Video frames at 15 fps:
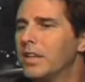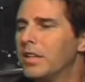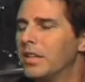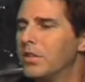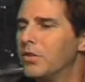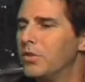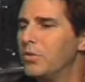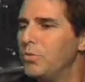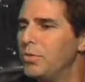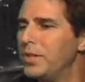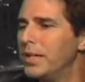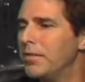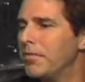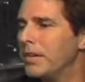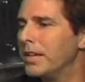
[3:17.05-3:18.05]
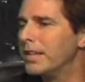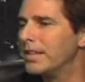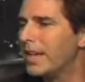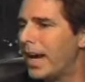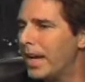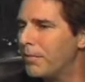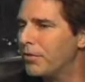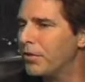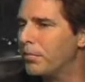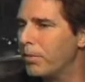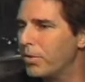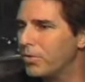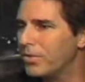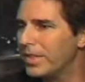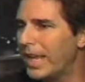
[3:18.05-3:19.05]
the two different types of
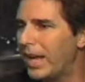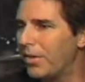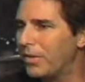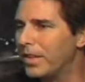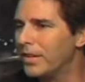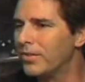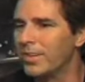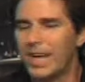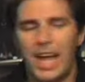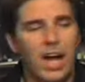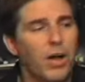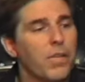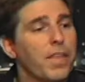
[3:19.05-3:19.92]
personalities and how